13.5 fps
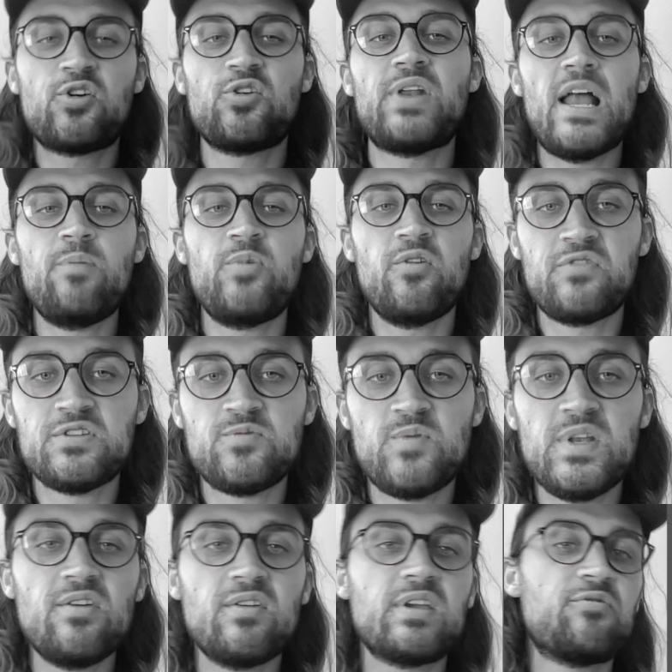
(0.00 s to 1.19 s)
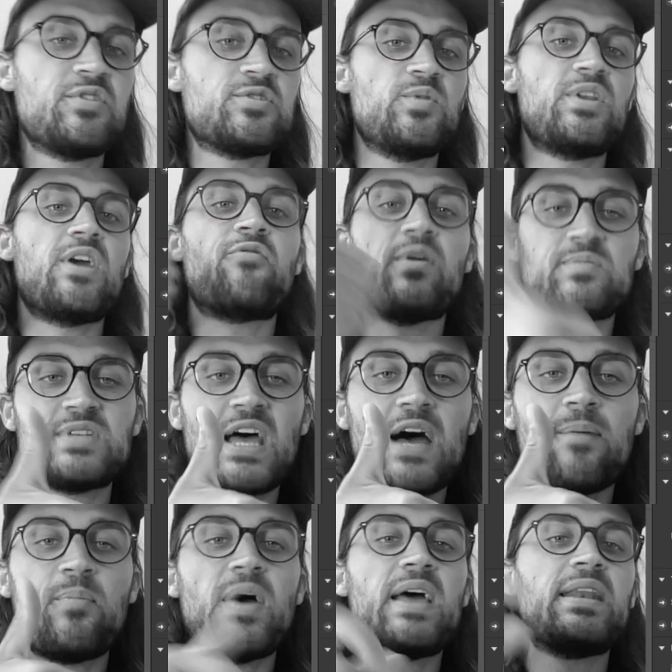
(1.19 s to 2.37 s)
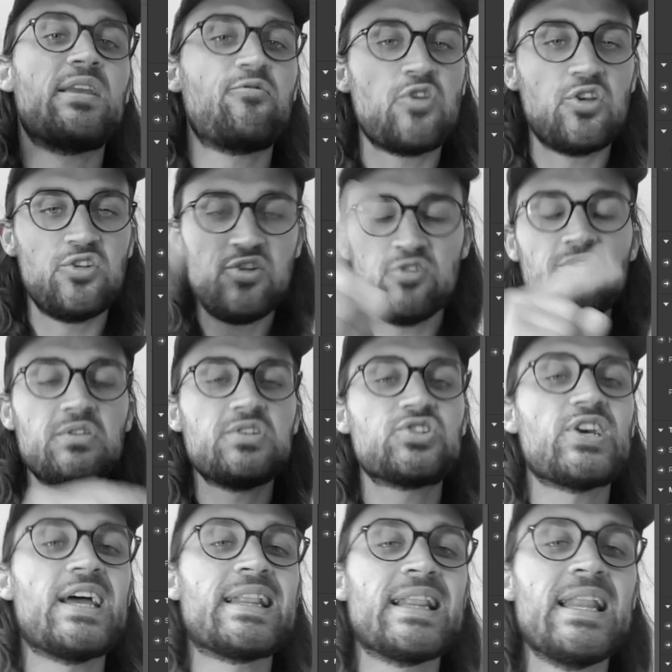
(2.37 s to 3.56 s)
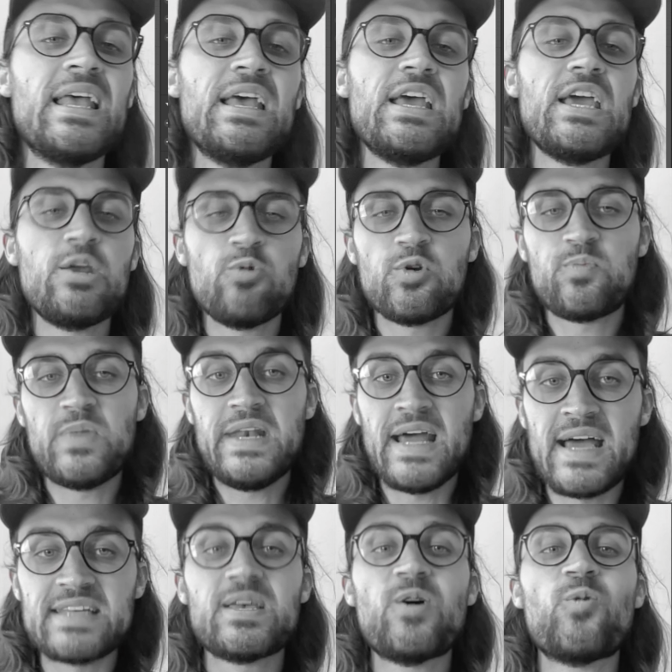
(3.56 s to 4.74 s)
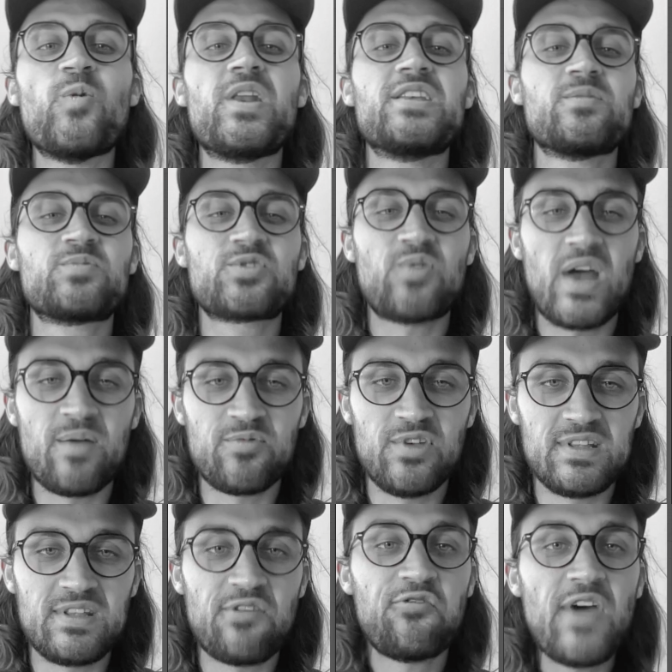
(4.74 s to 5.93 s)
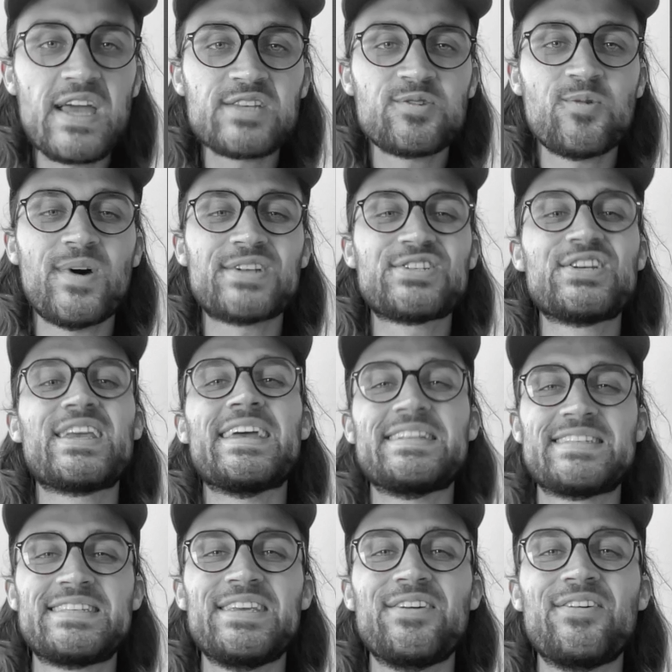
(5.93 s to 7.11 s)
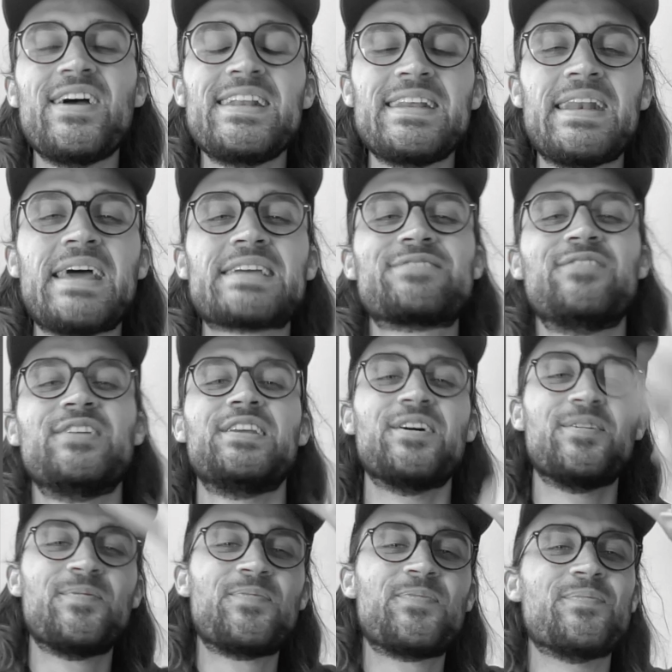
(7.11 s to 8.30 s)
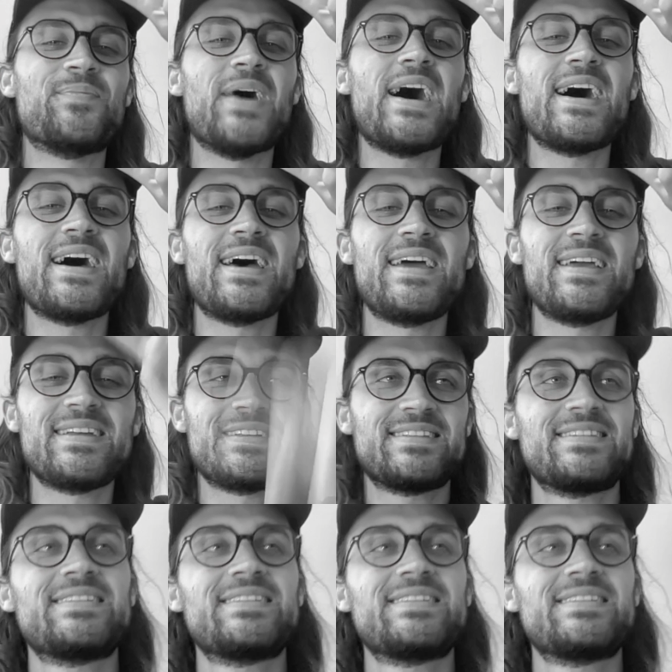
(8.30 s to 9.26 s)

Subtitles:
could help you with this video, give this video a thumbs up. And if you're new to this channel, it would be nice when you subscribe to it. Thanks for watching and see you in the next video. Bye.